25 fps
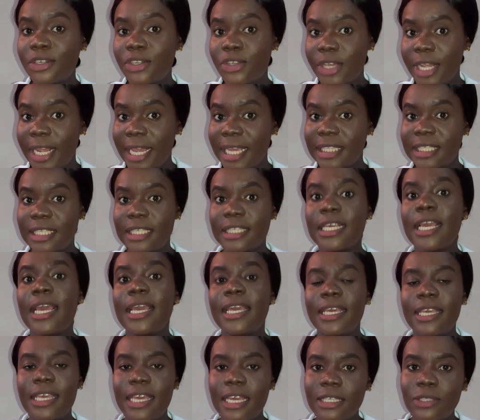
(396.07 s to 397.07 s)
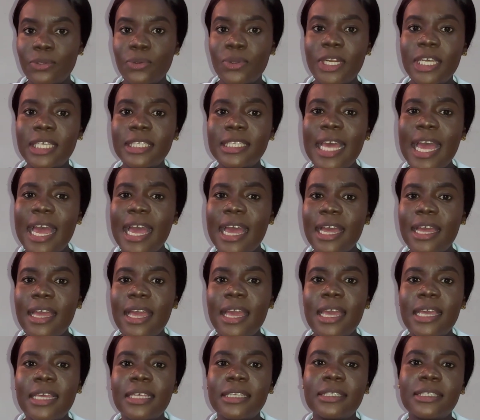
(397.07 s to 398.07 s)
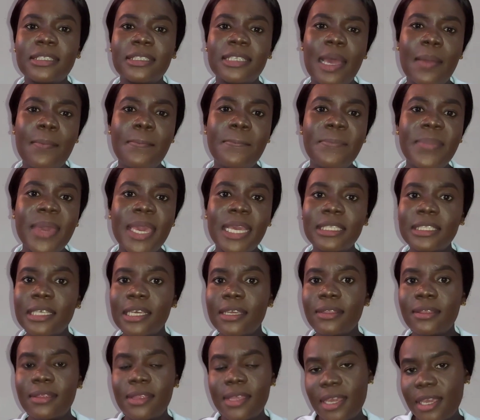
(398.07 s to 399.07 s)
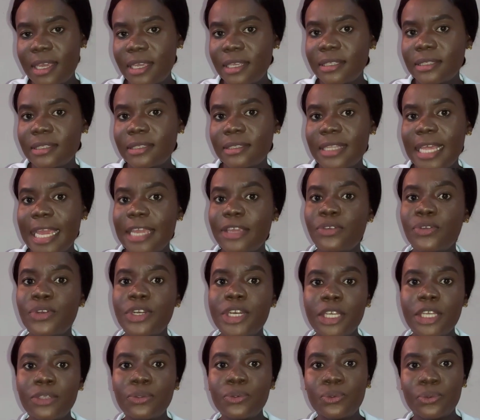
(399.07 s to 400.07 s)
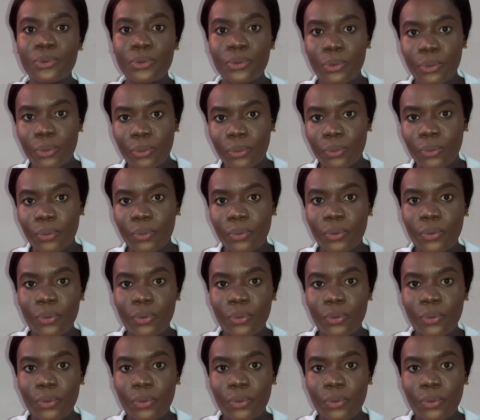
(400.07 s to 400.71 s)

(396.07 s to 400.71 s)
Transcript: Do you get it? Yeah, so these are some basic things that you need to know.